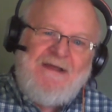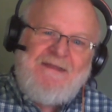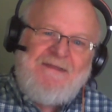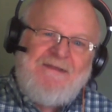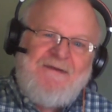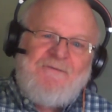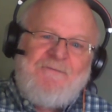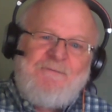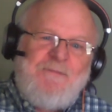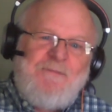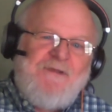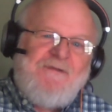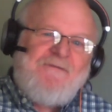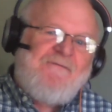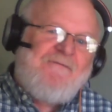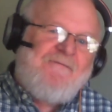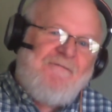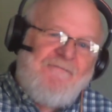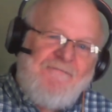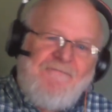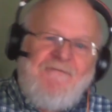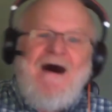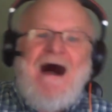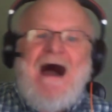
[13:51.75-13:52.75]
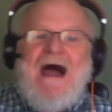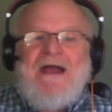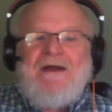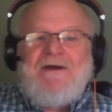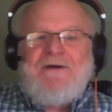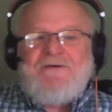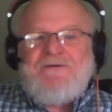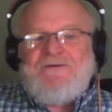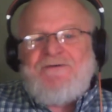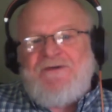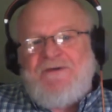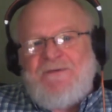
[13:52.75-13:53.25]
there have been
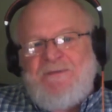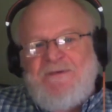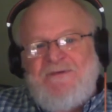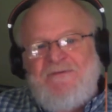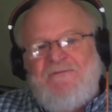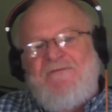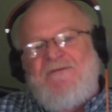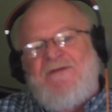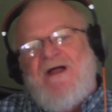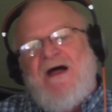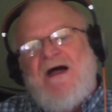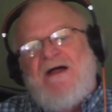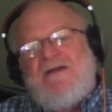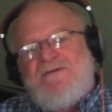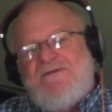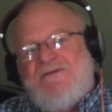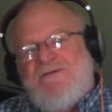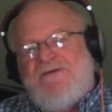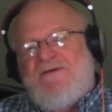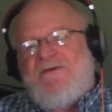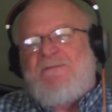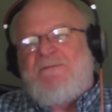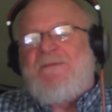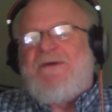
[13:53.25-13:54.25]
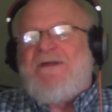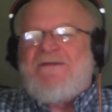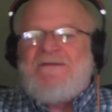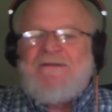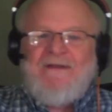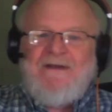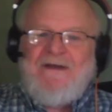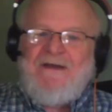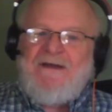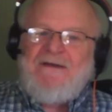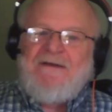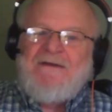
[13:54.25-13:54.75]
fires, there have been floods, there have
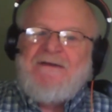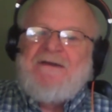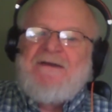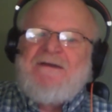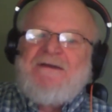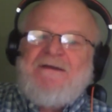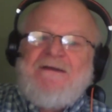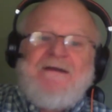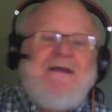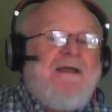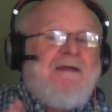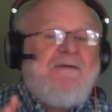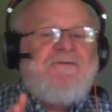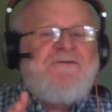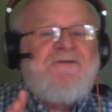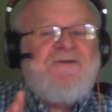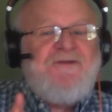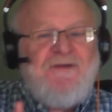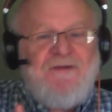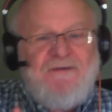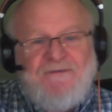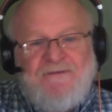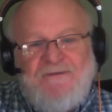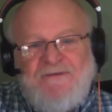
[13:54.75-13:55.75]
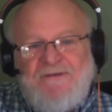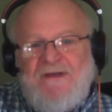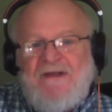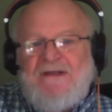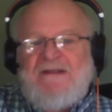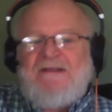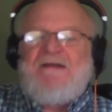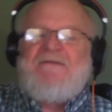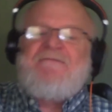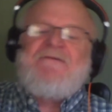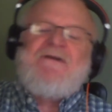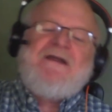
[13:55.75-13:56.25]
been
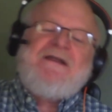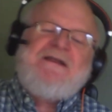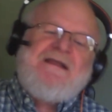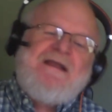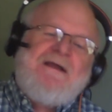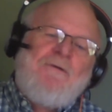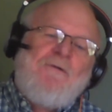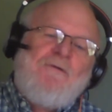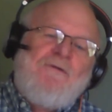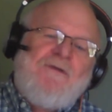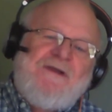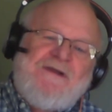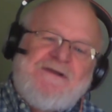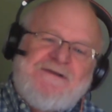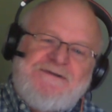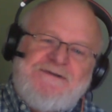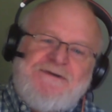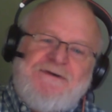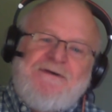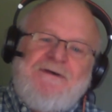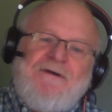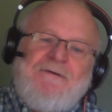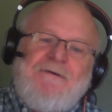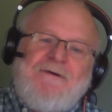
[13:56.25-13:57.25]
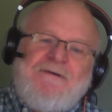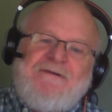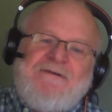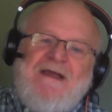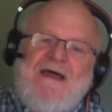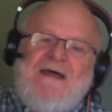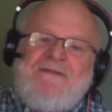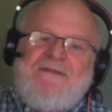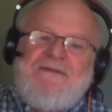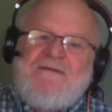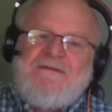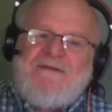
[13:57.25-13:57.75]
significant illness or
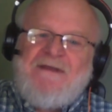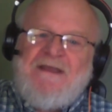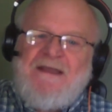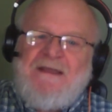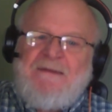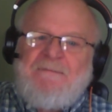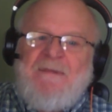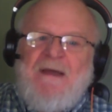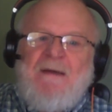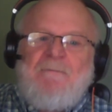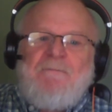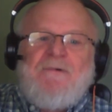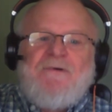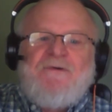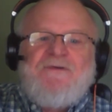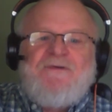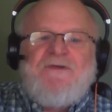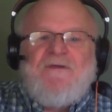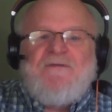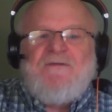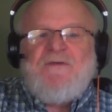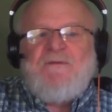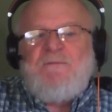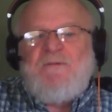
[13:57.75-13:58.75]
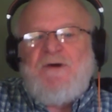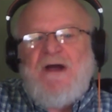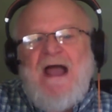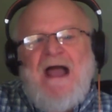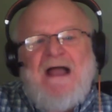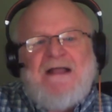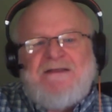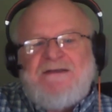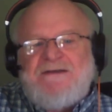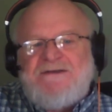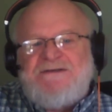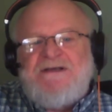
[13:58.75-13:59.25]
death in key members of the
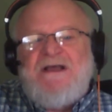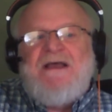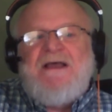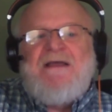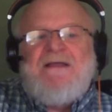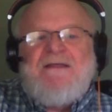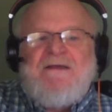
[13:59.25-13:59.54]
practice.